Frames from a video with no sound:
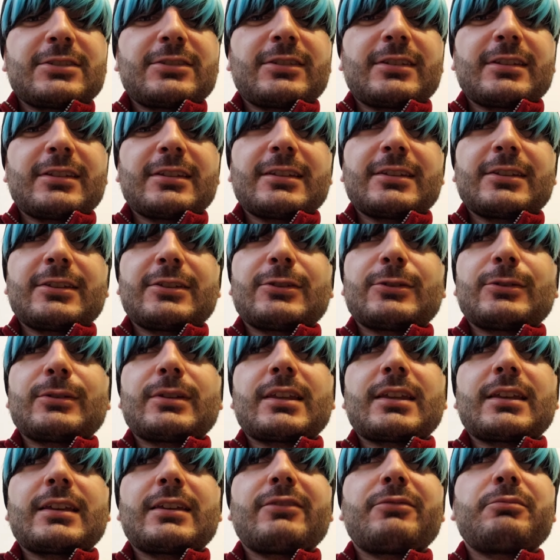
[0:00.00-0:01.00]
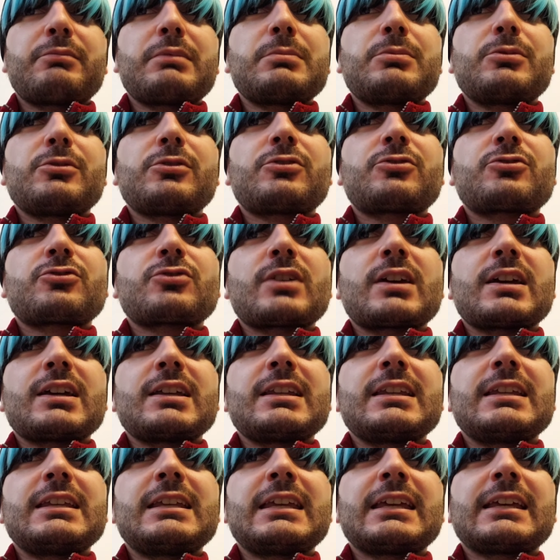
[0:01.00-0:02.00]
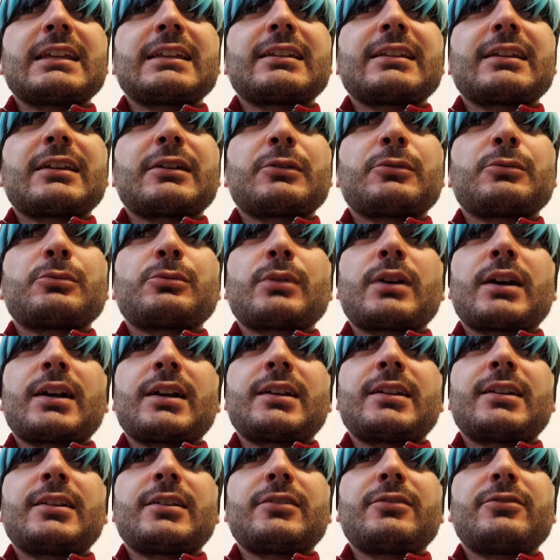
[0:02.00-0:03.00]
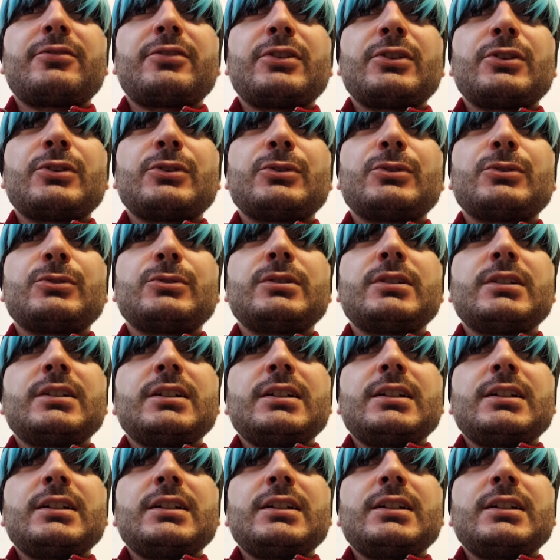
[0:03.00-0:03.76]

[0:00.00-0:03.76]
so you know, that if people try to get a ride out of you,